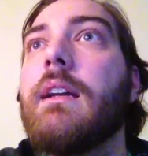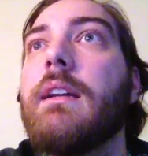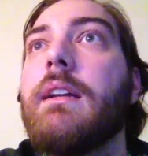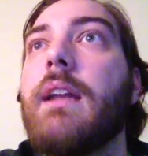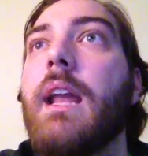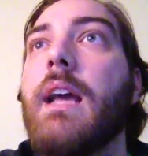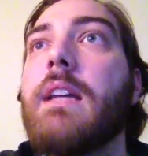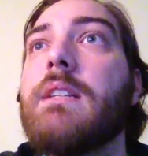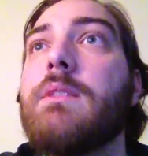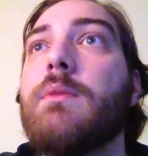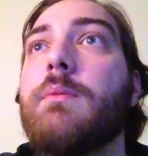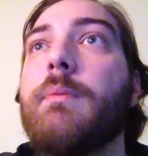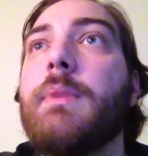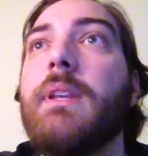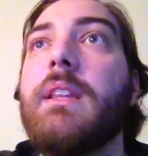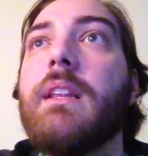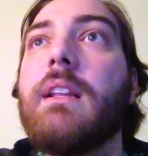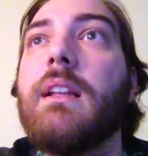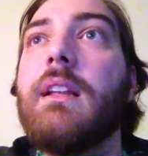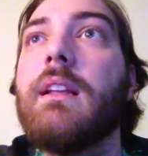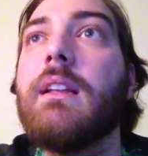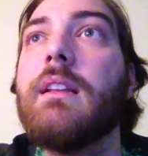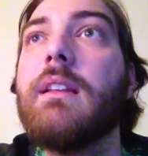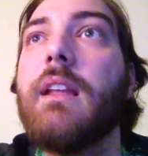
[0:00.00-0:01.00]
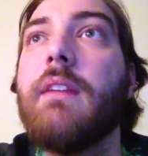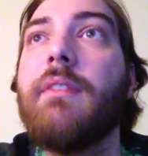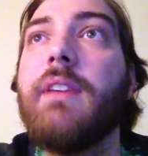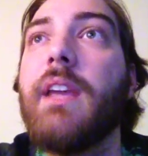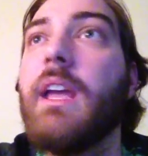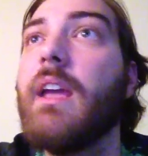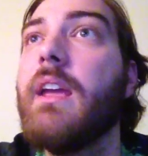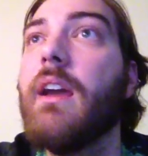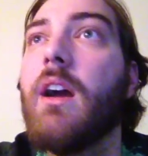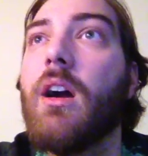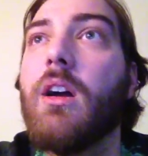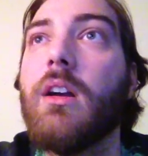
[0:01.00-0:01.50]
Next would be the
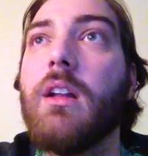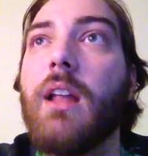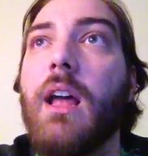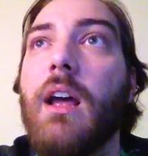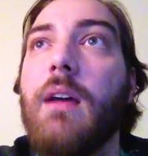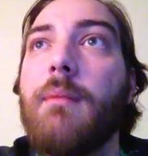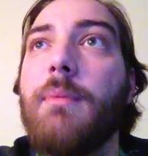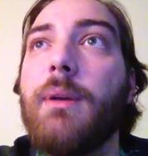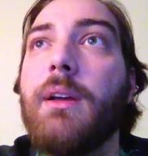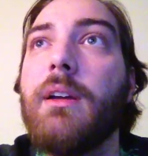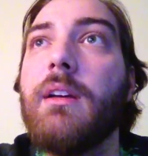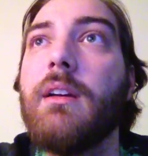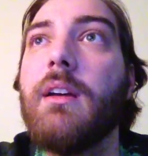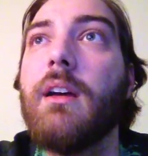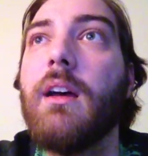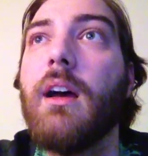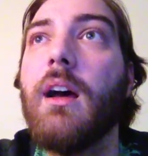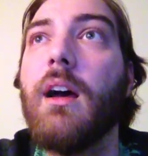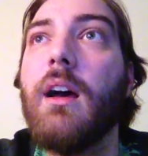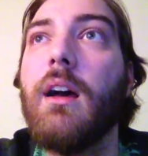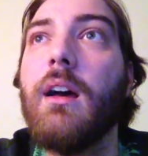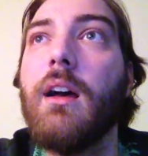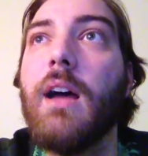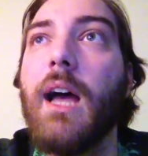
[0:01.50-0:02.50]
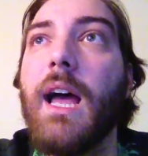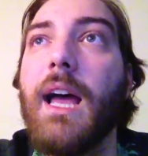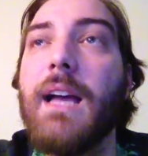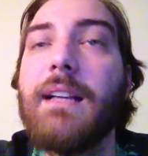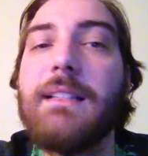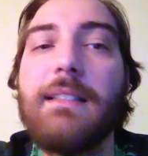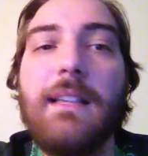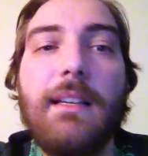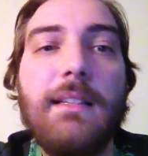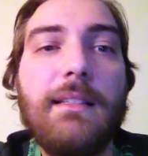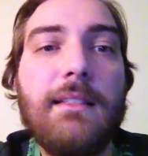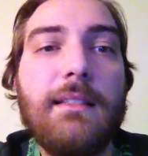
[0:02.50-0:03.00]
Levy AR Lab
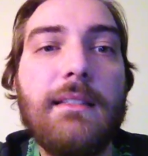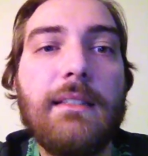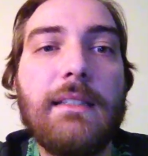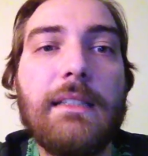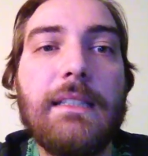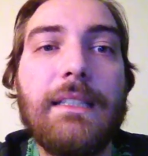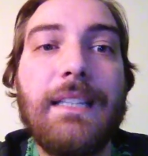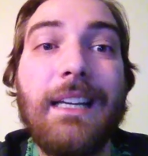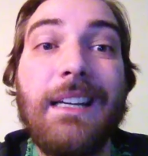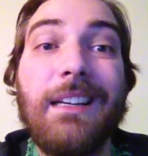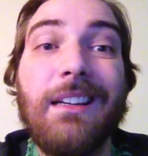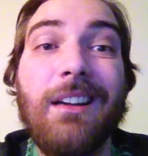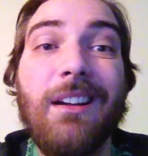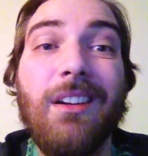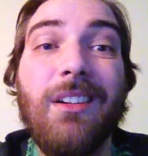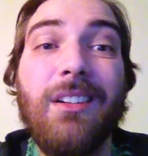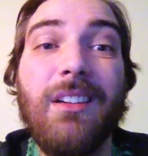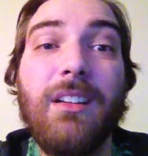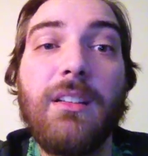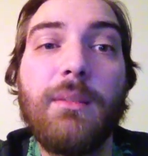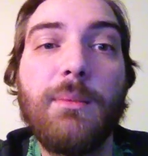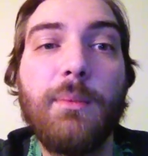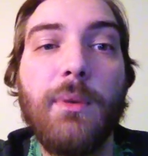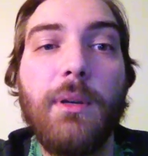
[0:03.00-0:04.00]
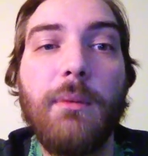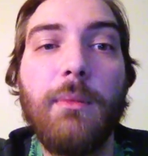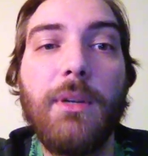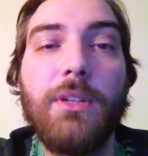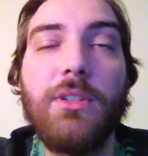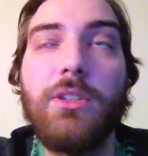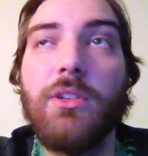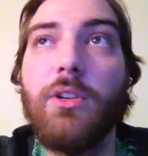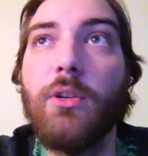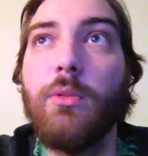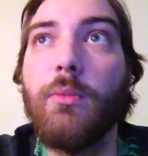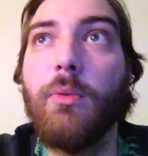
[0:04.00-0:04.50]
access. That card is pretty
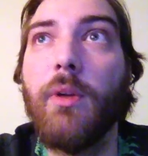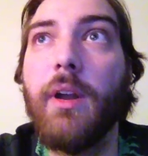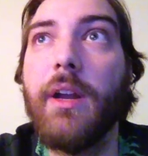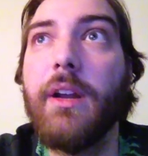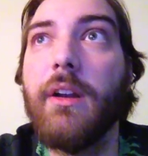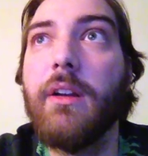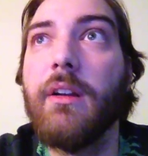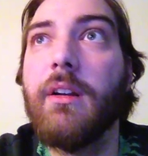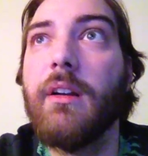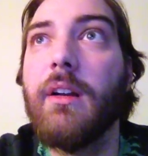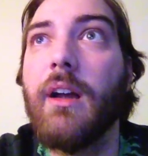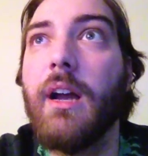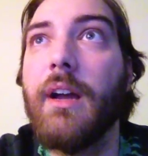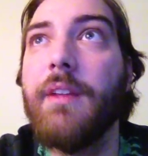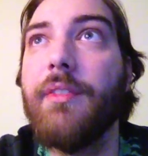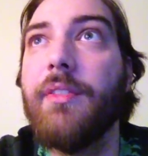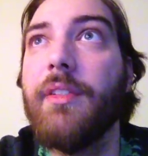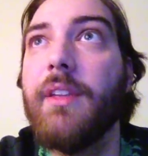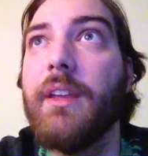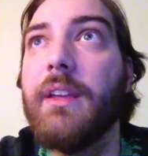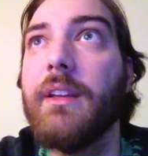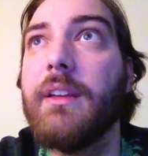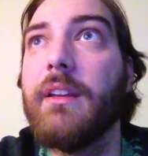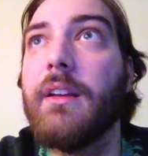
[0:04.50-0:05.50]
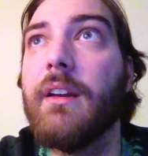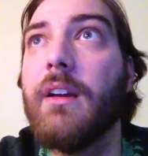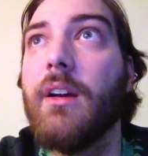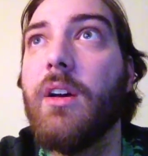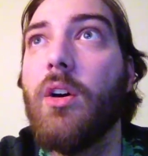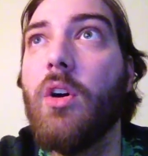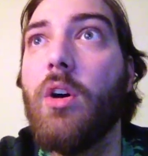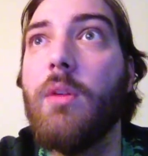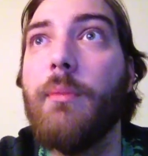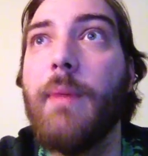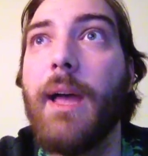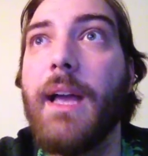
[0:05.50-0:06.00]
much a no-brainer. I think
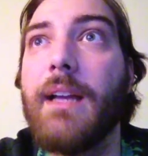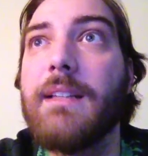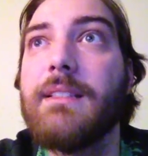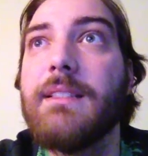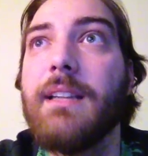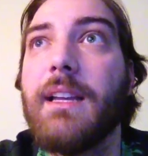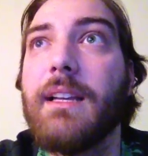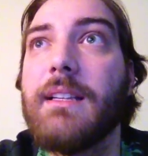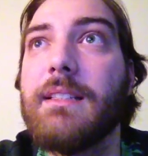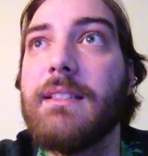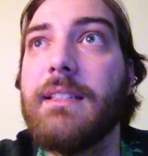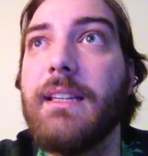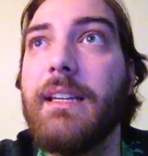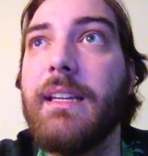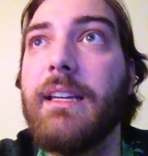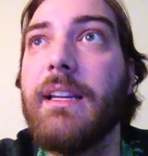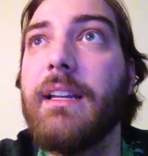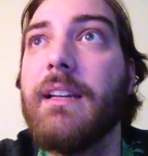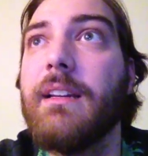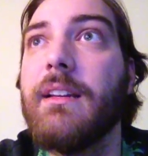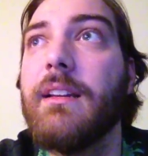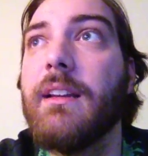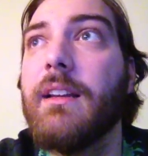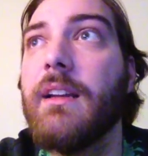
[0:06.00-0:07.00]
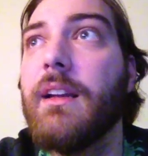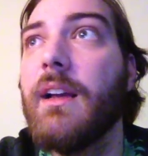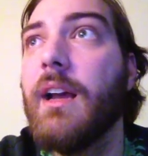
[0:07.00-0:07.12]
all max decks need it.